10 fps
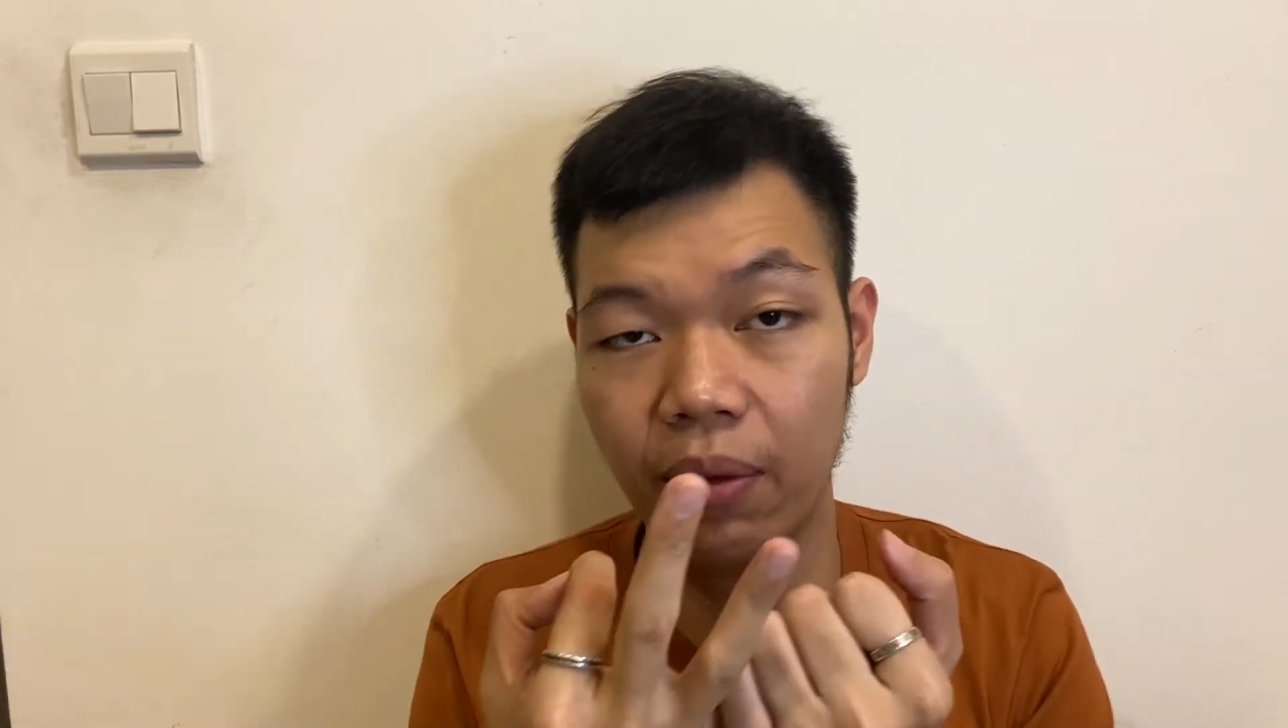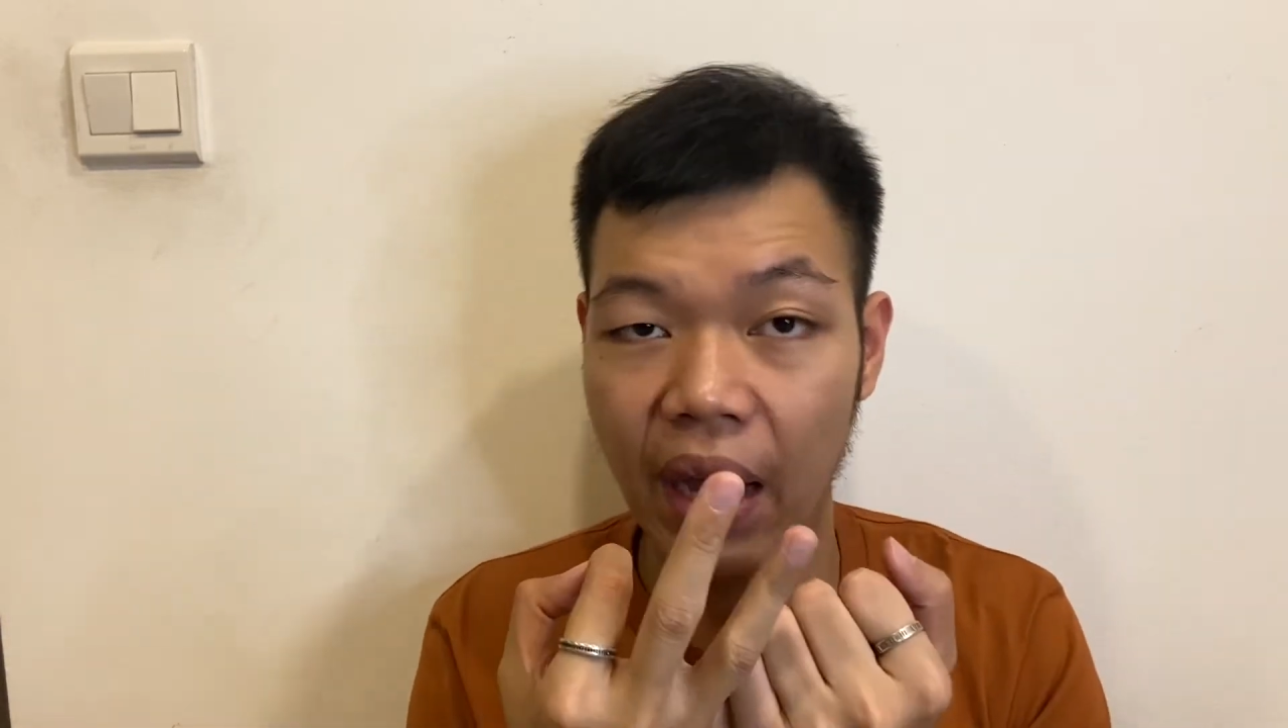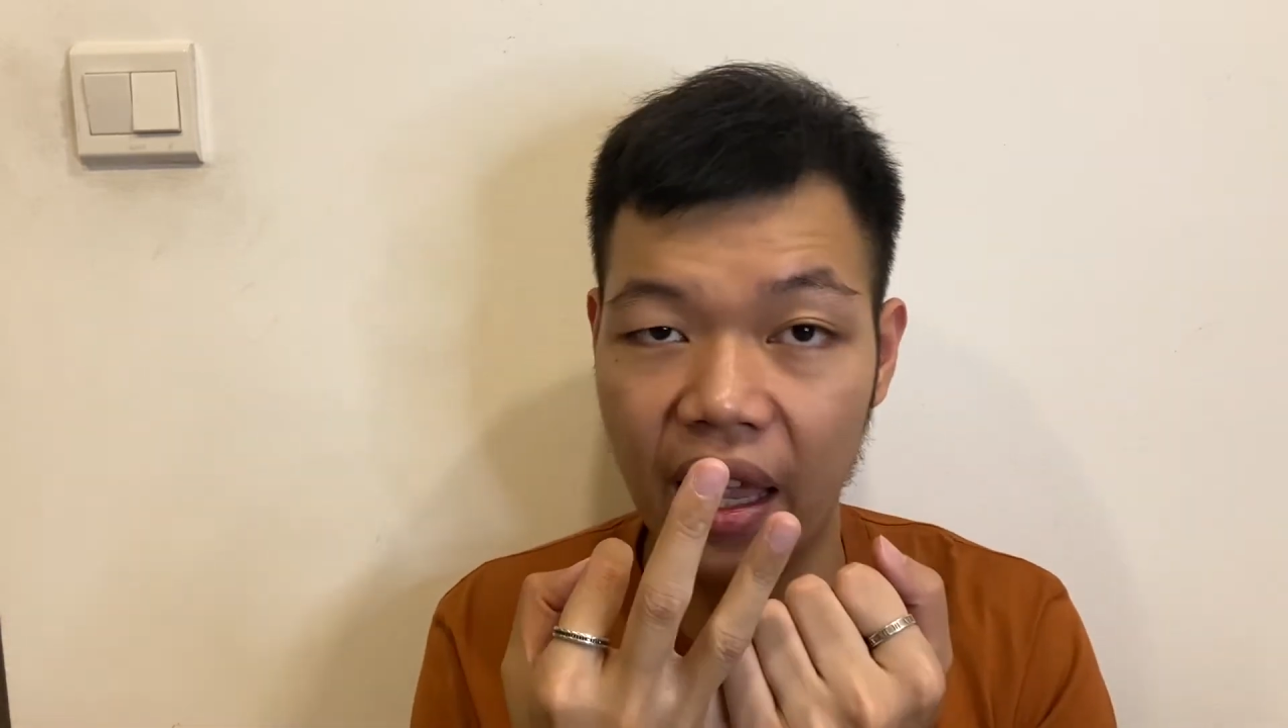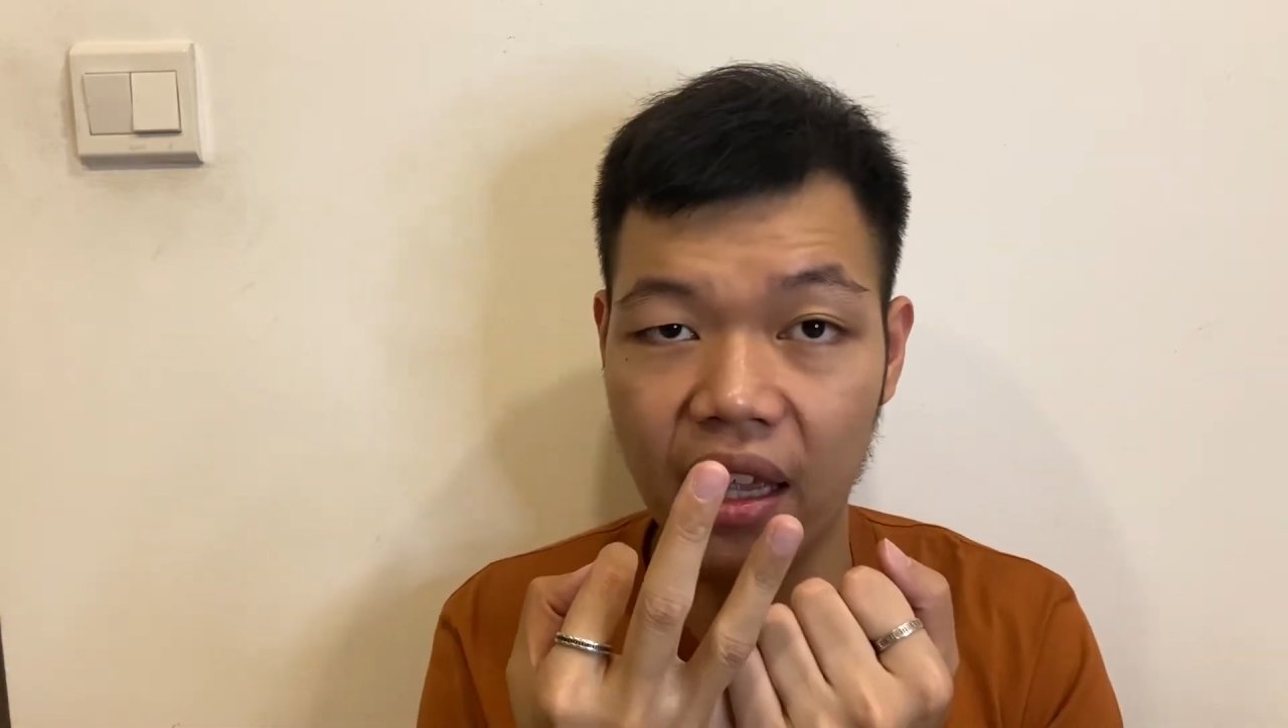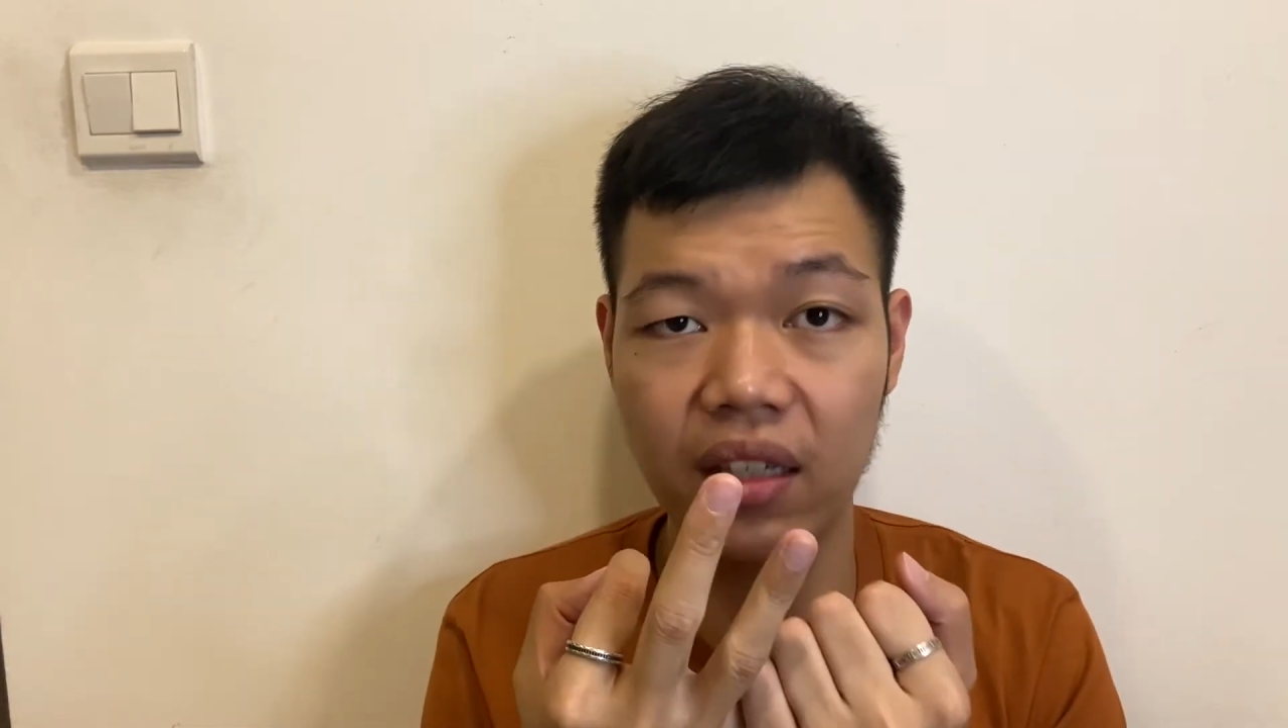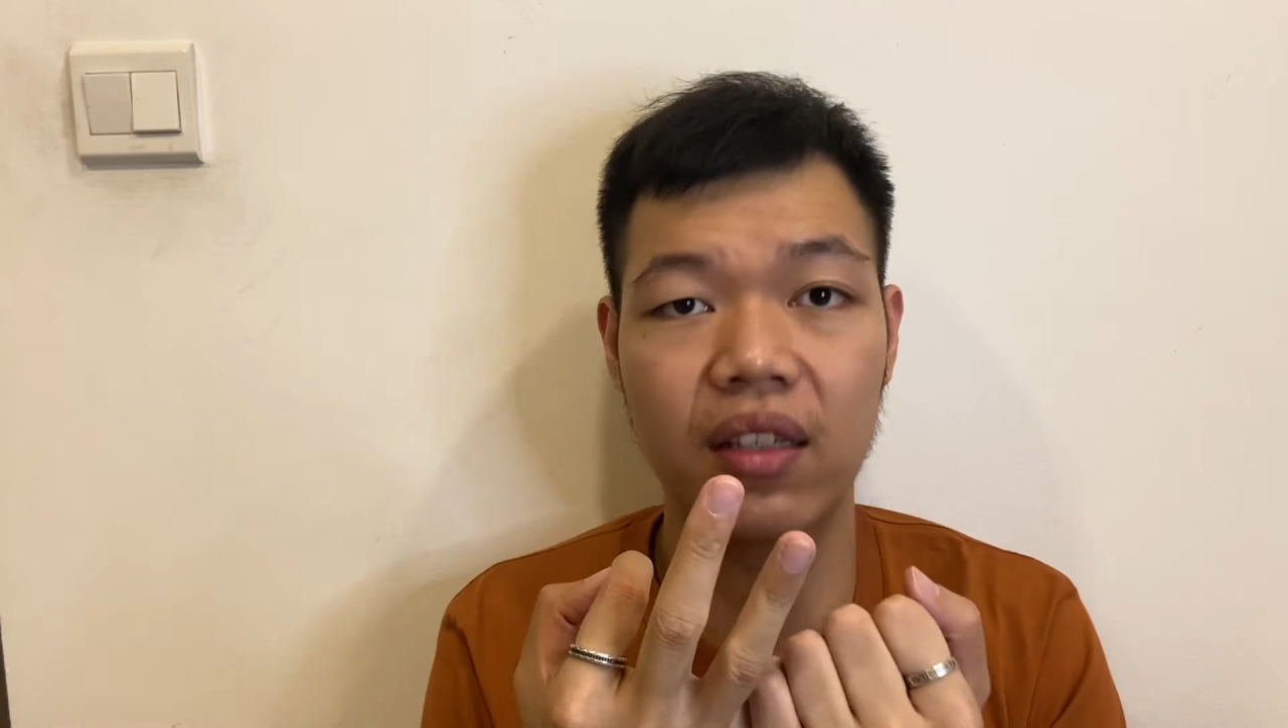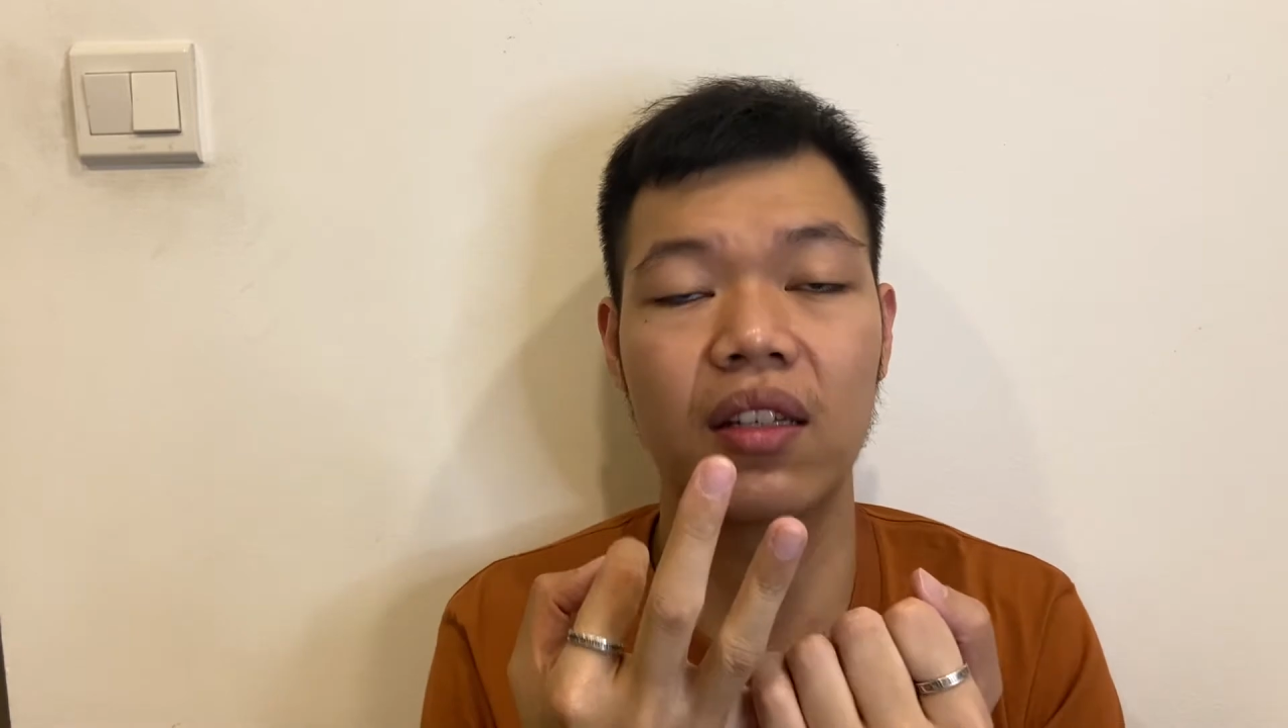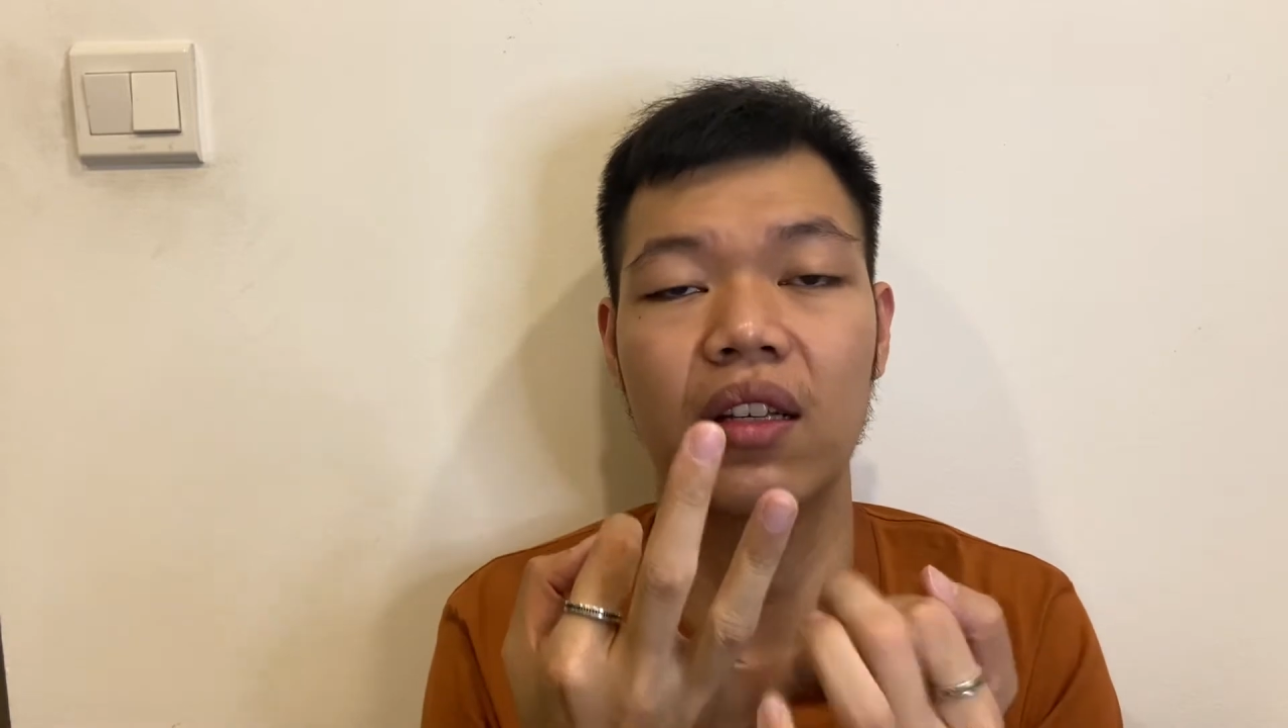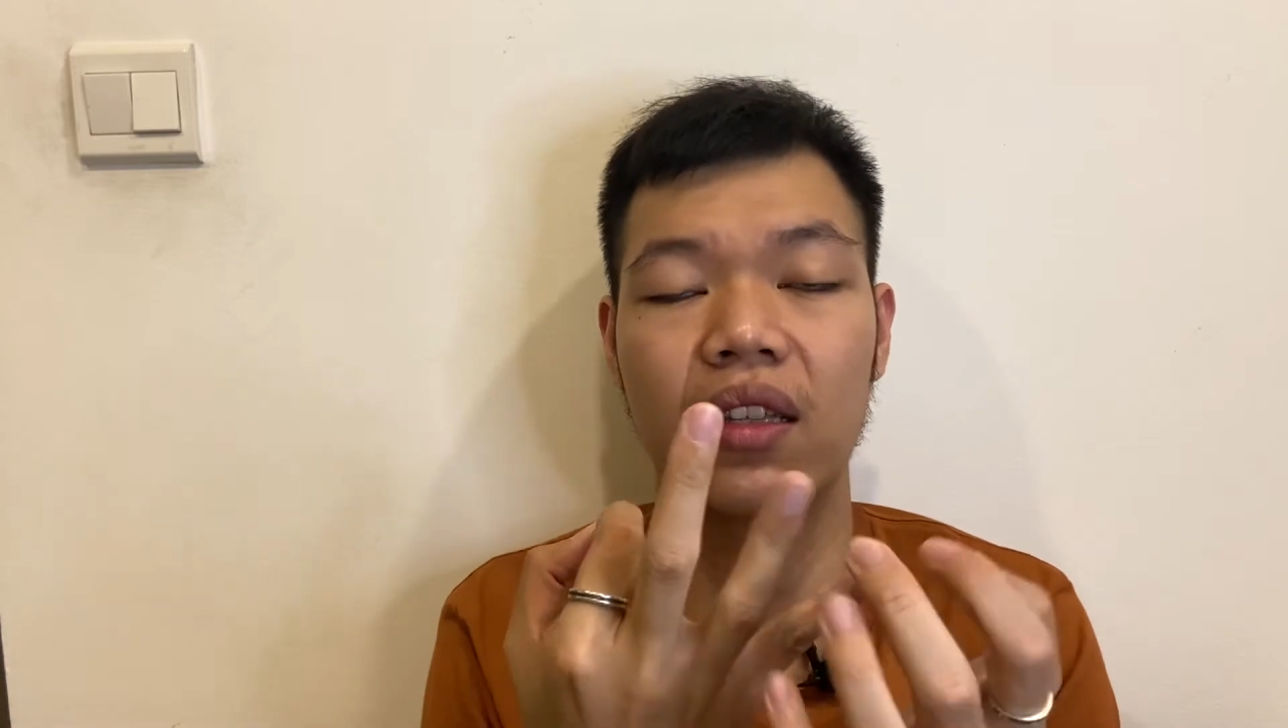buyers,